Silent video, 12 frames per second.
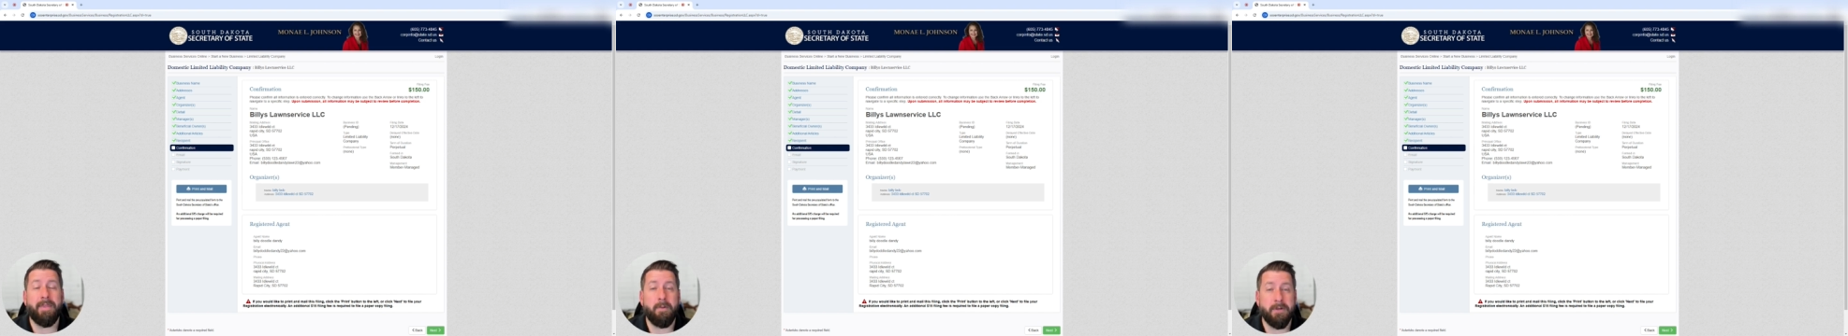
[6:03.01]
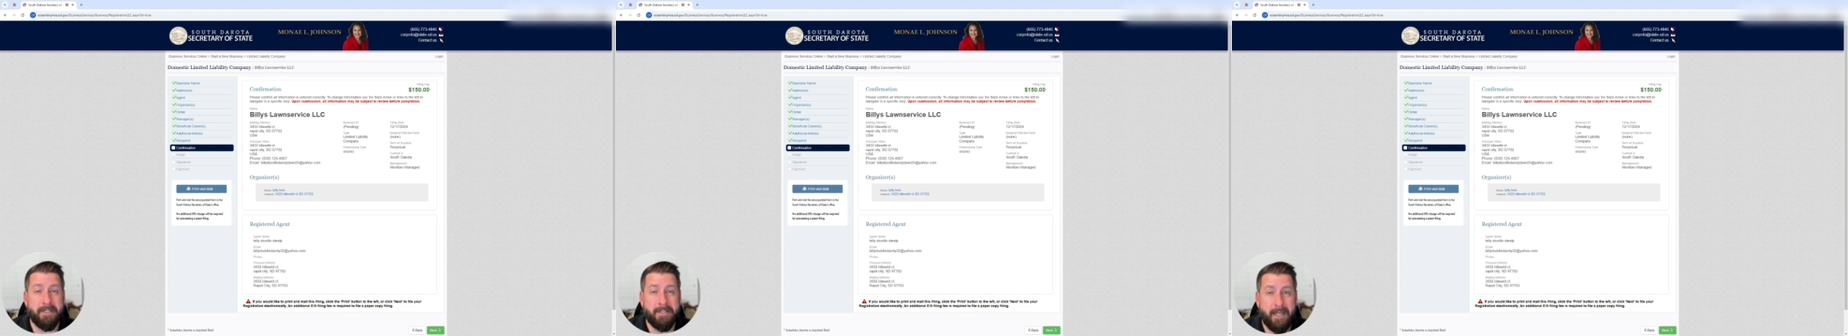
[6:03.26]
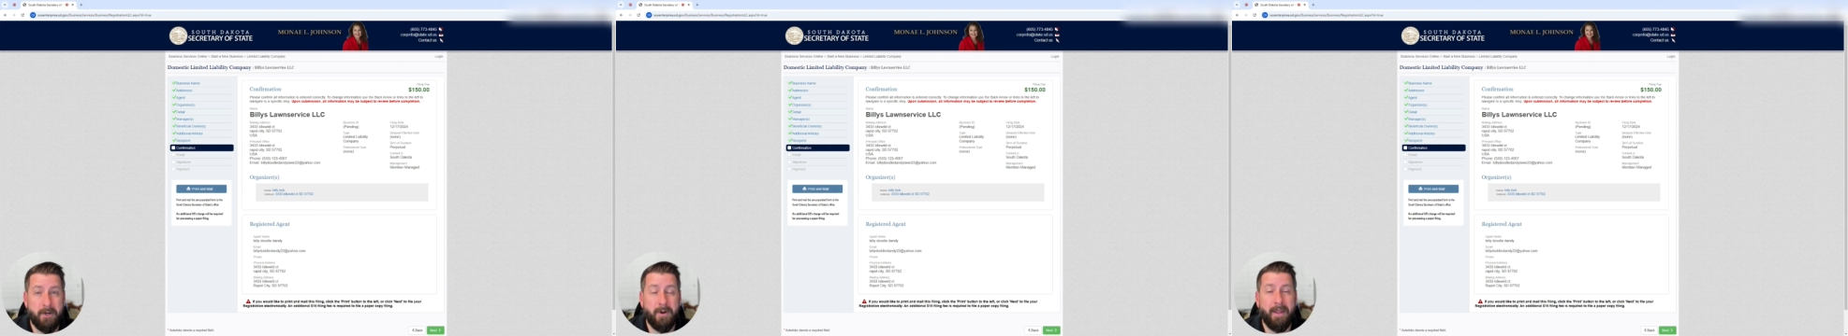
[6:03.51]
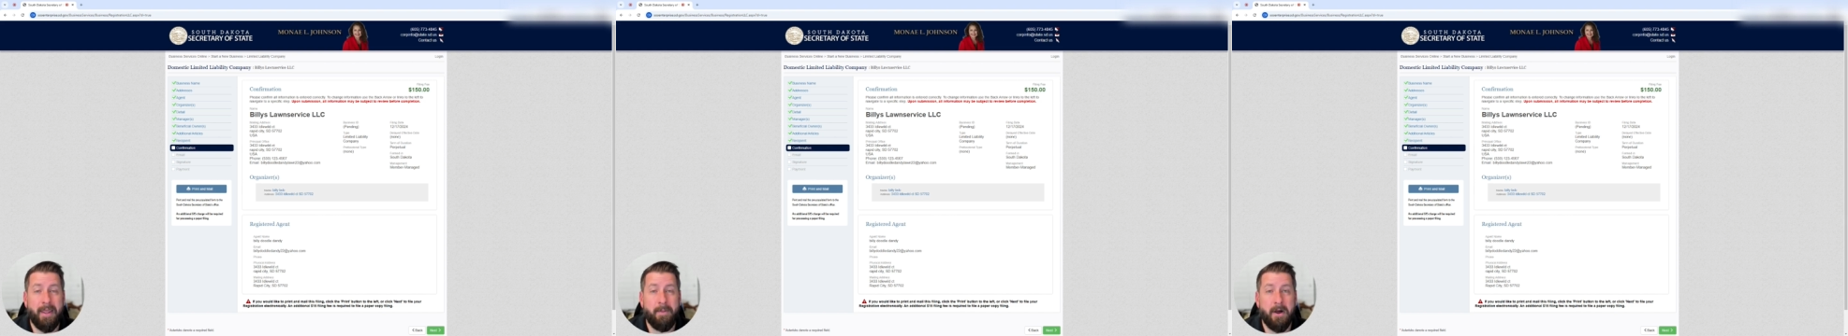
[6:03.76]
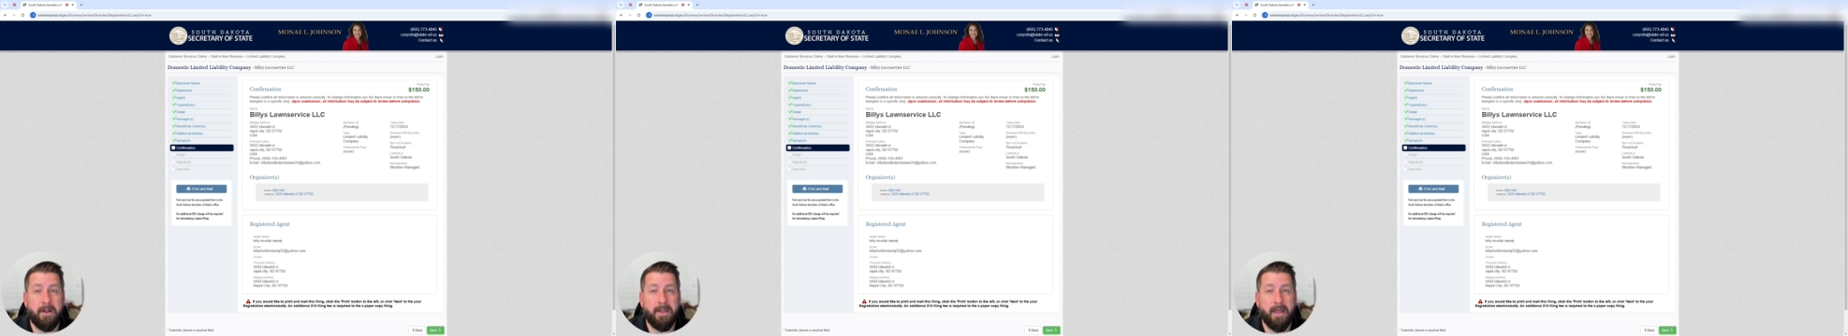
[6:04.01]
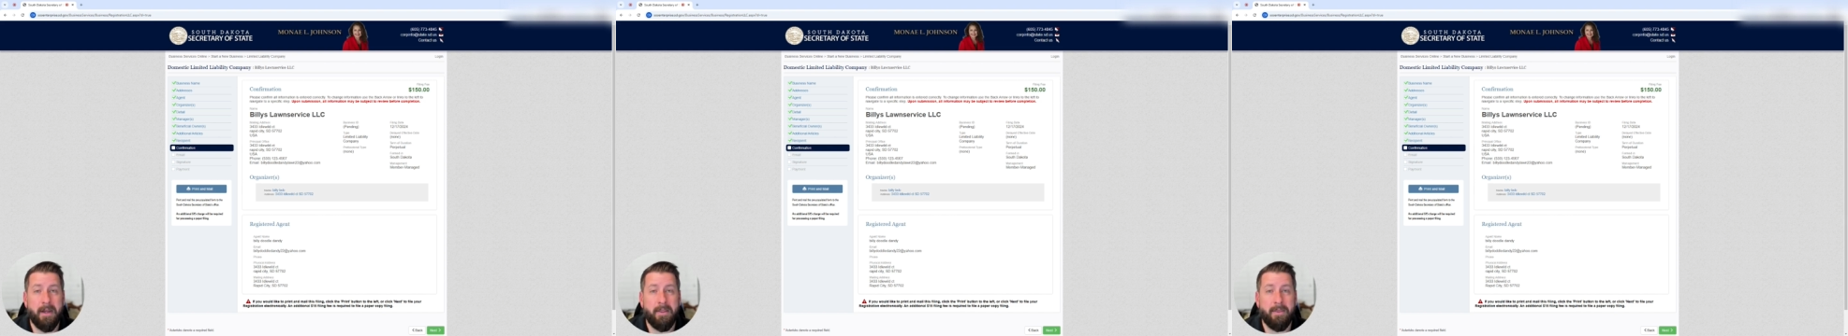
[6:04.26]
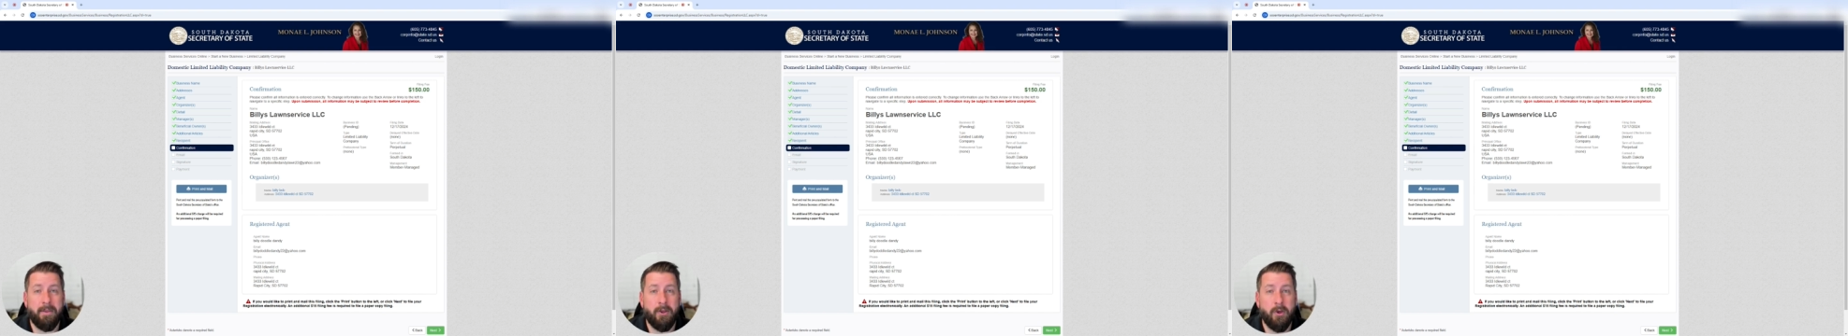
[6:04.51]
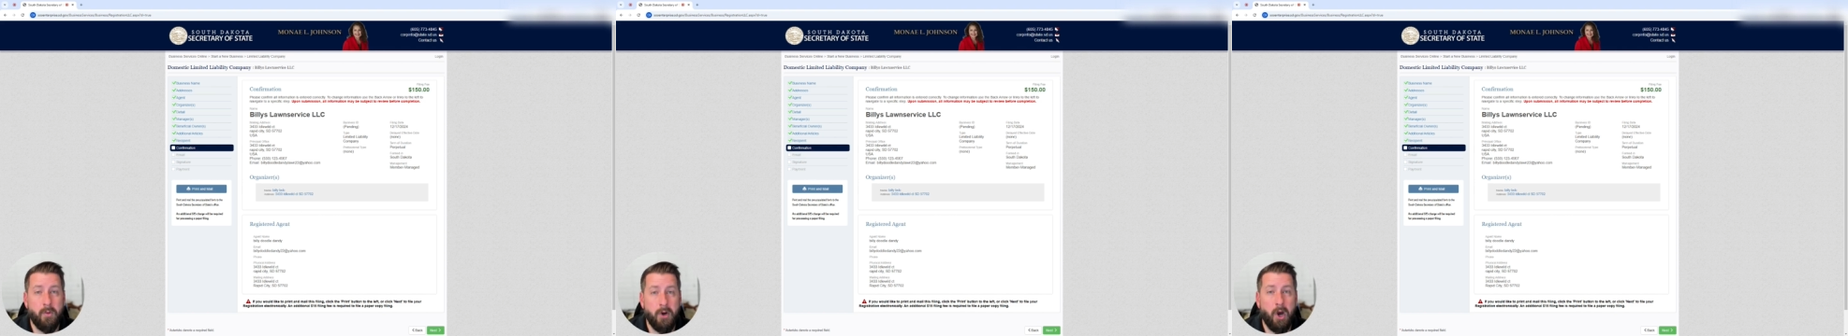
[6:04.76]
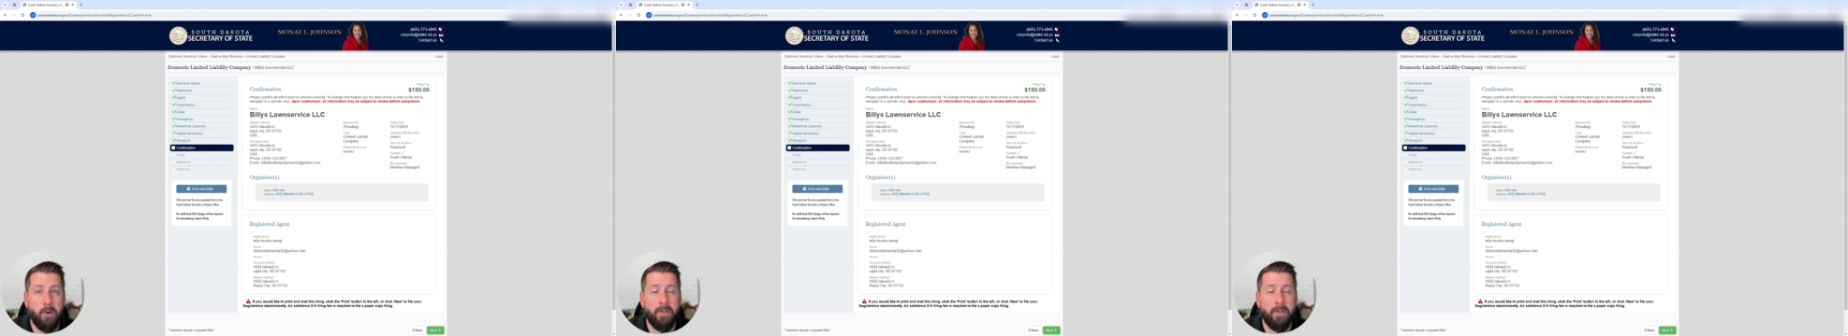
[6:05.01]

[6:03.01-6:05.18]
they will send you an email letting you know